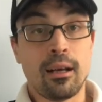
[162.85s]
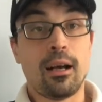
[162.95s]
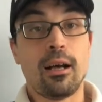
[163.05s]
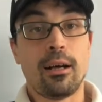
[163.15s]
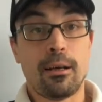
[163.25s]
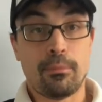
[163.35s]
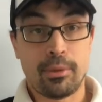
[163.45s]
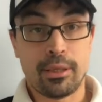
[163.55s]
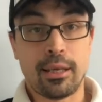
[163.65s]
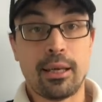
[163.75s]
Um,
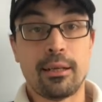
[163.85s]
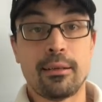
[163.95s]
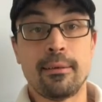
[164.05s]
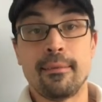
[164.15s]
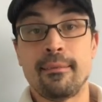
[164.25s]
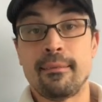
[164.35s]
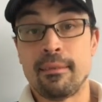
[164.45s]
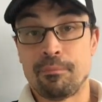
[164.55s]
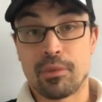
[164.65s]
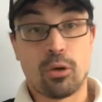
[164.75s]
again,
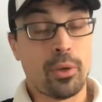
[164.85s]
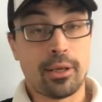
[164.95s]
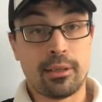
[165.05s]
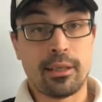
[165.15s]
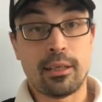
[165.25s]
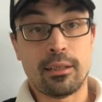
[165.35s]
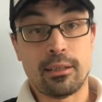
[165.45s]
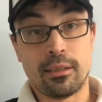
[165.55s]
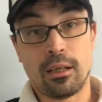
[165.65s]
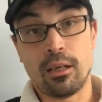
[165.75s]
quicker
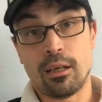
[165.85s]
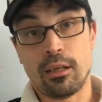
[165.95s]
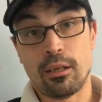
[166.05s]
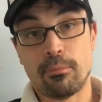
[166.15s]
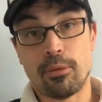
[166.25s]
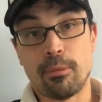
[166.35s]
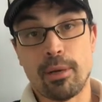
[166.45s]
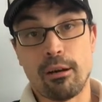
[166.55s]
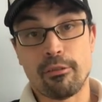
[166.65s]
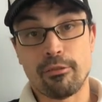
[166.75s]
than uh, my
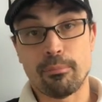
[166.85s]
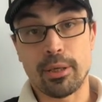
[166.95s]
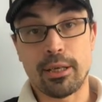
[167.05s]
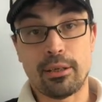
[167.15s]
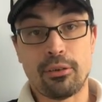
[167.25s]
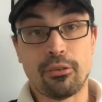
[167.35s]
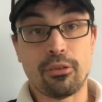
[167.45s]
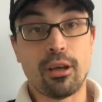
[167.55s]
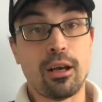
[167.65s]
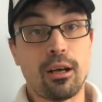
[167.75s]
marathon pace.
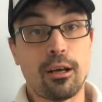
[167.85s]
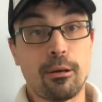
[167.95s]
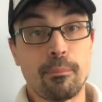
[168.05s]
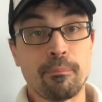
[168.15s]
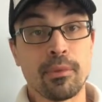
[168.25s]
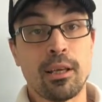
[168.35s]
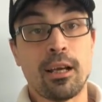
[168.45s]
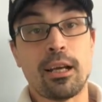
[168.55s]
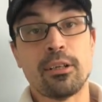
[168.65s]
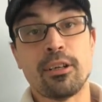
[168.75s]
Um,
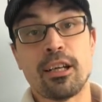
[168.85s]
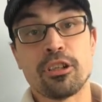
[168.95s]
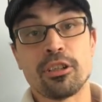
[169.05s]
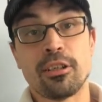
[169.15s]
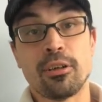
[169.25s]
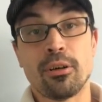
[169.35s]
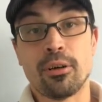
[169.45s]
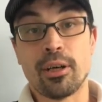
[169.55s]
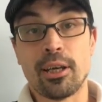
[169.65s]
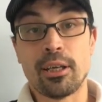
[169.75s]
and I actually
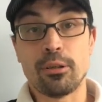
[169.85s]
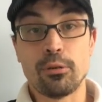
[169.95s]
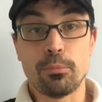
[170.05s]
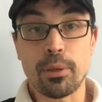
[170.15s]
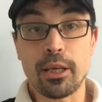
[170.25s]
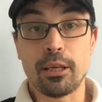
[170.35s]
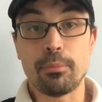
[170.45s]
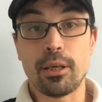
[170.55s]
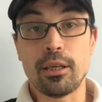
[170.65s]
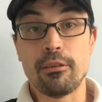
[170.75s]
got a new
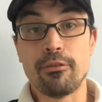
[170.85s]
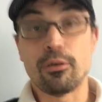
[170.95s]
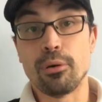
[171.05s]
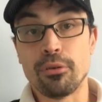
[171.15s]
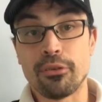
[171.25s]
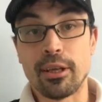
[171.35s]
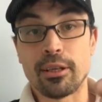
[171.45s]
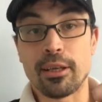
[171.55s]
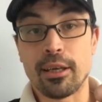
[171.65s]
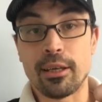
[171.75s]
PB for
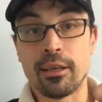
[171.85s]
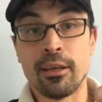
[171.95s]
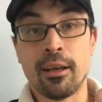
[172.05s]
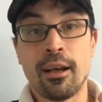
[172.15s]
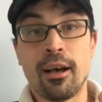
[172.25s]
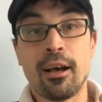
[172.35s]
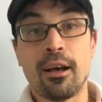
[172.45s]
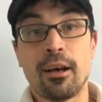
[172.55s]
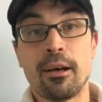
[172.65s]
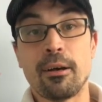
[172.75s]
10k.
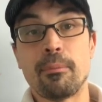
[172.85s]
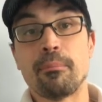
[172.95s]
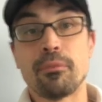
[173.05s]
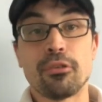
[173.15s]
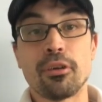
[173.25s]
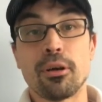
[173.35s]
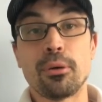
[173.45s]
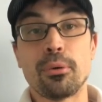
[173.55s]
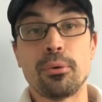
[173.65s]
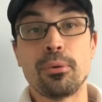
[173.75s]
Um,
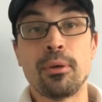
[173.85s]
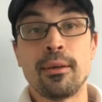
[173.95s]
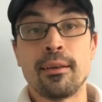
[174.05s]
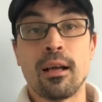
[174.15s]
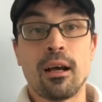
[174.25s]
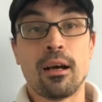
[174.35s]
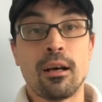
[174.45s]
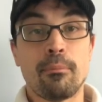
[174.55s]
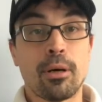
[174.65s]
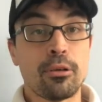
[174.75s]
so uh,
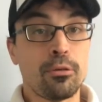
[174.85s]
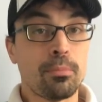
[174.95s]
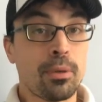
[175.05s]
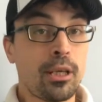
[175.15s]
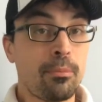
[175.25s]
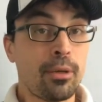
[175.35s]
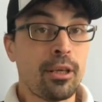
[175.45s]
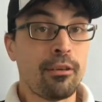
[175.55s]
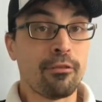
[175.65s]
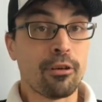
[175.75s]
my new
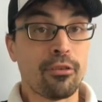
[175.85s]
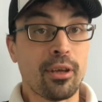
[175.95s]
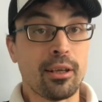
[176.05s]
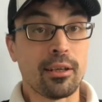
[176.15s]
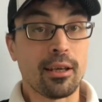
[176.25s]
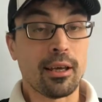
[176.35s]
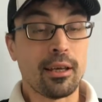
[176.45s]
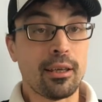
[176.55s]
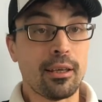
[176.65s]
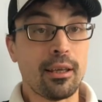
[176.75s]
PB for a
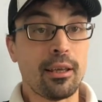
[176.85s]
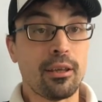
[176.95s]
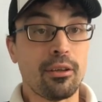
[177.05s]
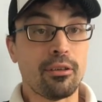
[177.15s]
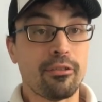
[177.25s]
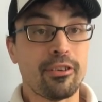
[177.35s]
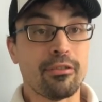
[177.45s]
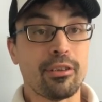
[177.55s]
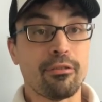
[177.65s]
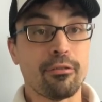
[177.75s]
10k is
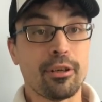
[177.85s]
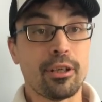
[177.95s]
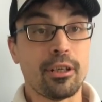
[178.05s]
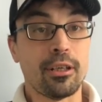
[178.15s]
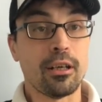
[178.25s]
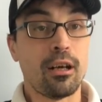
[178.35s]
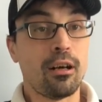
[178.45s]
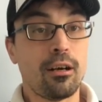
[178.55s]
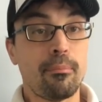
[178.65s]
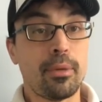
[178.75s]
53
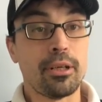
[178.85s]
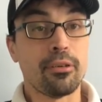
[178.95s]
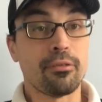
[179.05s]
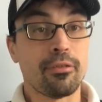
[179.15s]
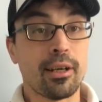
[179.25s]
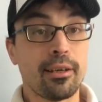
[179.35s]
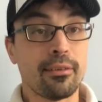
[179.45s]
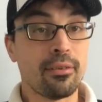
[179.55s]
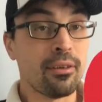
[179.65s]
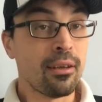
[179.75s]
uh, minutes flat.